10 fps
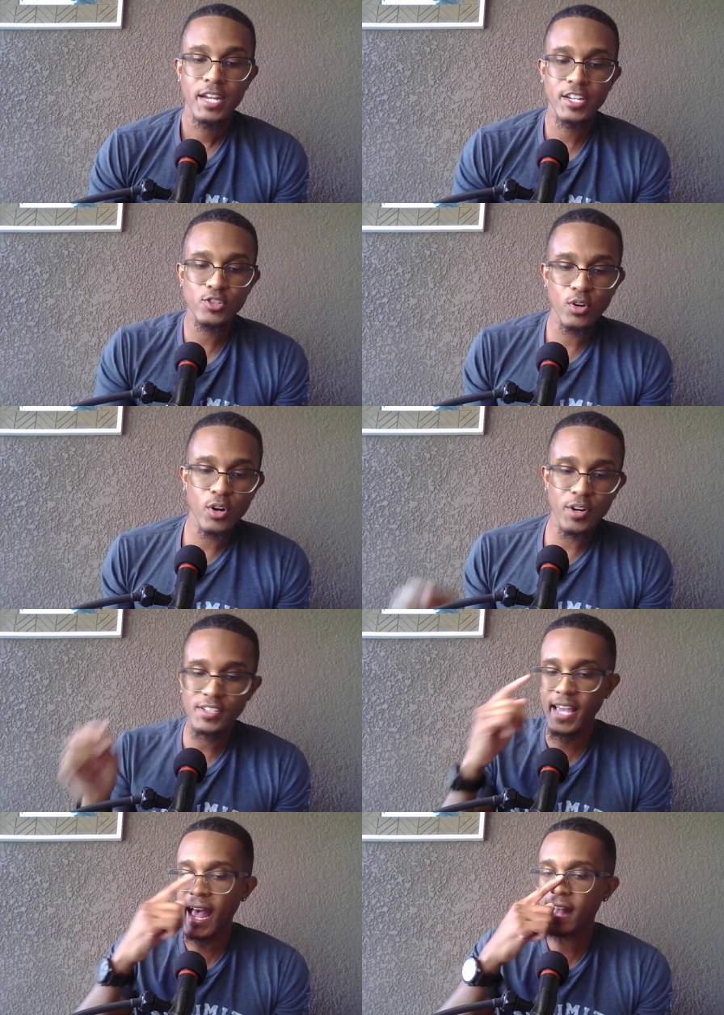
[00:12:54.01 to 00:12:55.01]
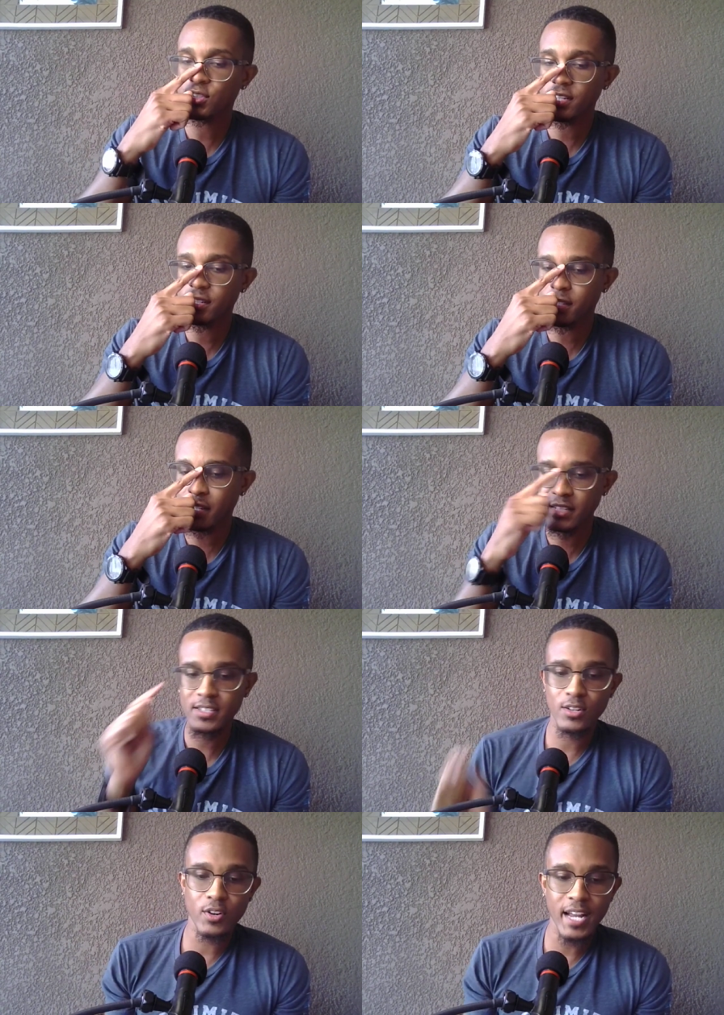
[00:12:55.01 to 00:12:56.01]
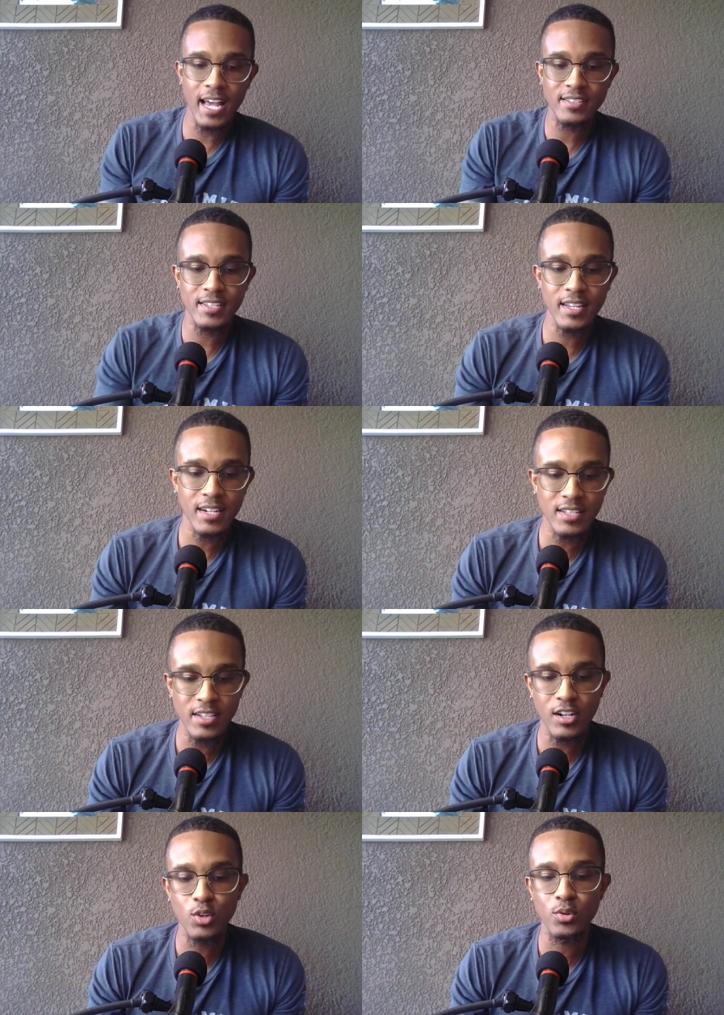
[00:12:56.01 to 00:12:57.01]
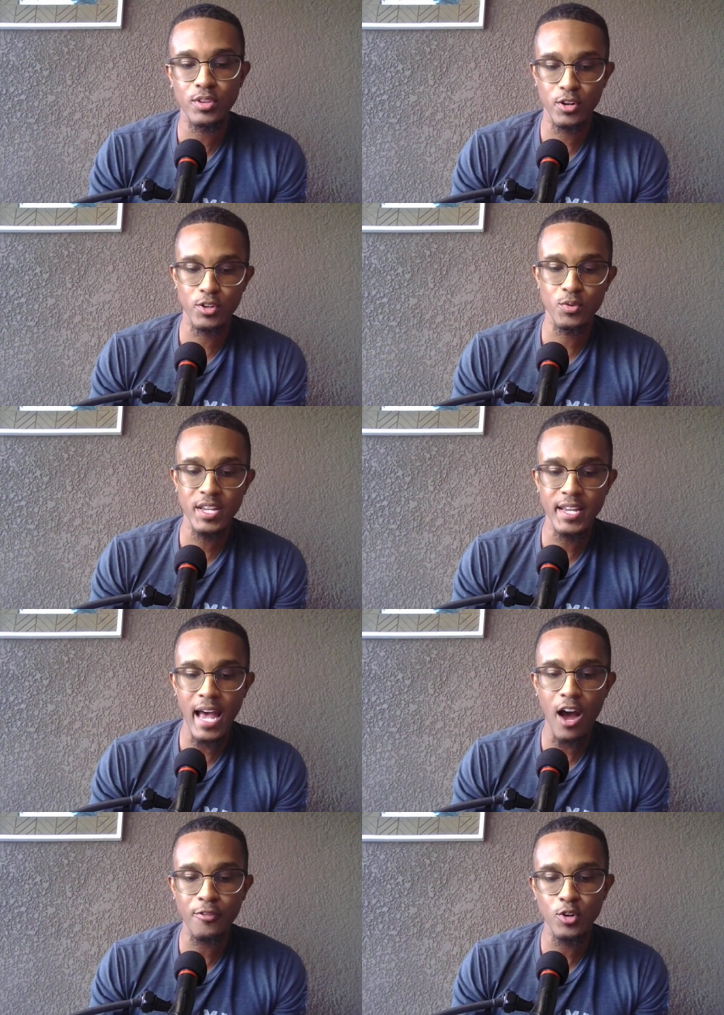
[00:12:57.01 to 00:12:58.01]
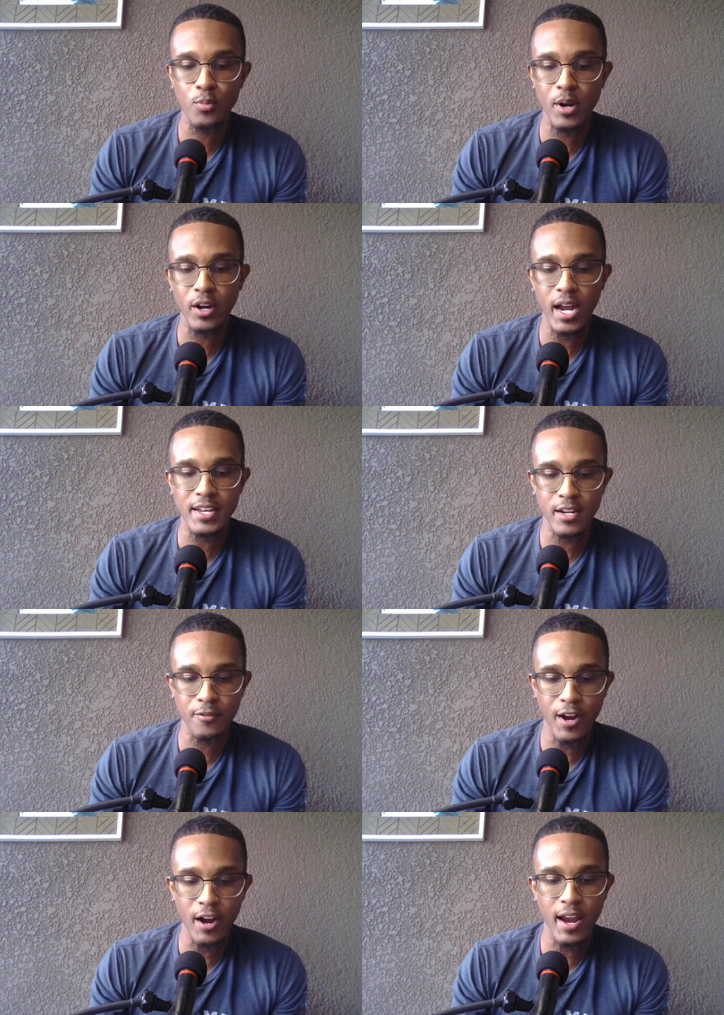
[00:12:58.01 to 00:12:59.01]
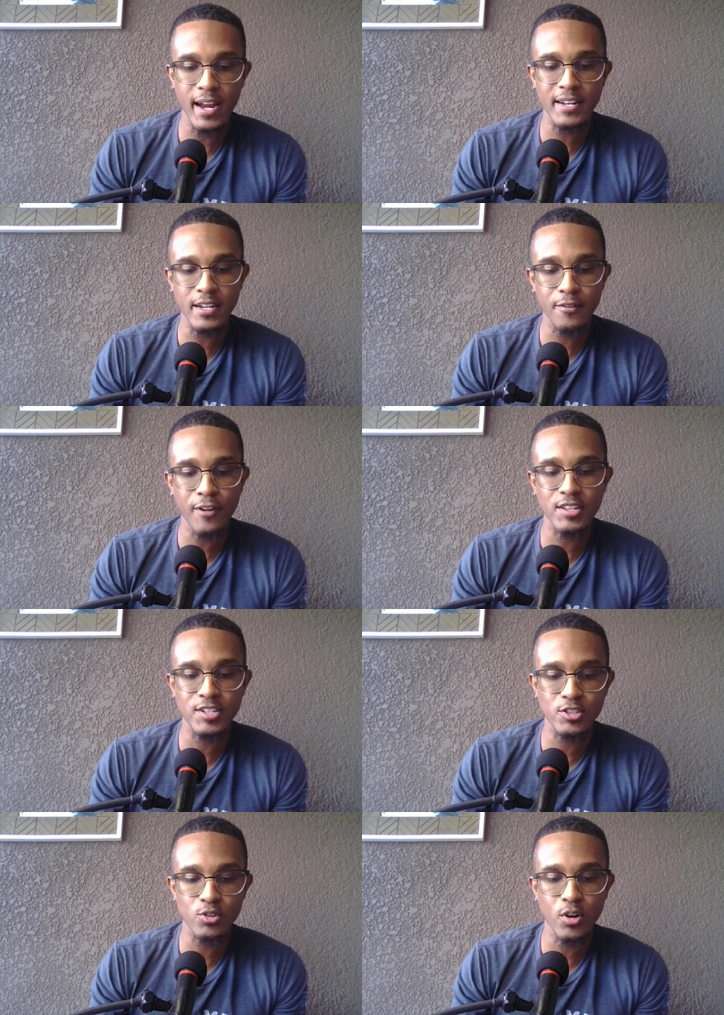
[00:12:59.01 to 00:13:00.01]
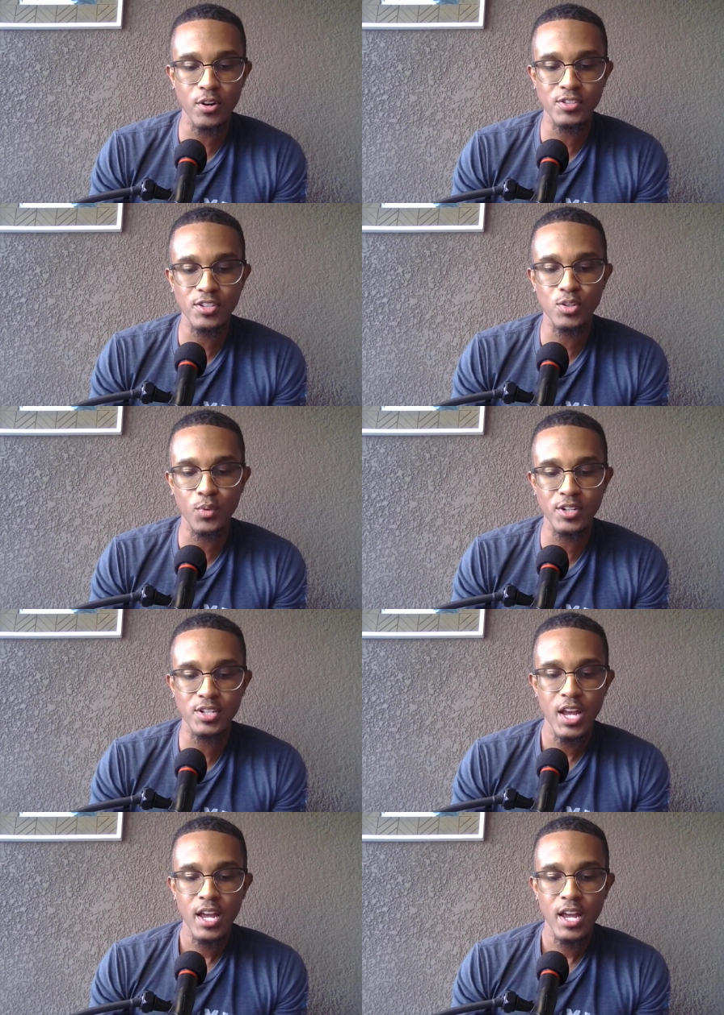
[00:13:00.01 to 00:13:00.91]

Digital currency addresses listed on the SDN list include their unique alphanumeric identifier and identify the digital currency to which